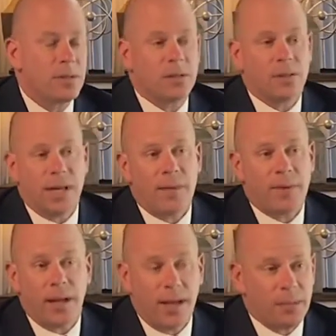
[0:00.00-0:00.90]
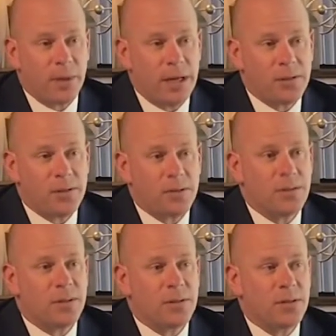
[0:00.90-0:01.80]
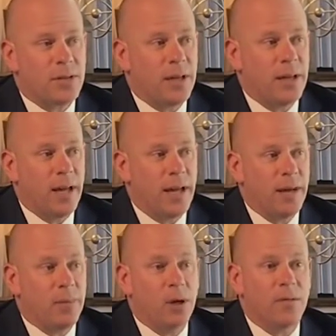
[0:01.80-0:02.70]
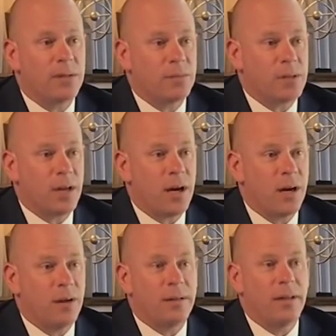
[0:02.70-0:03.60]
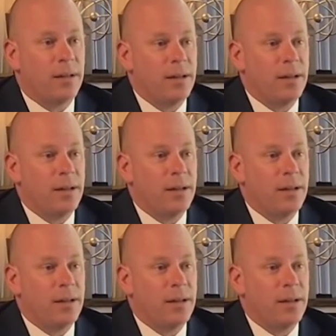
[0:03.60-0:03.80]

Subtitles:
And on top of that, a lot of patients just said, hey, I'm nervous, I'm scared,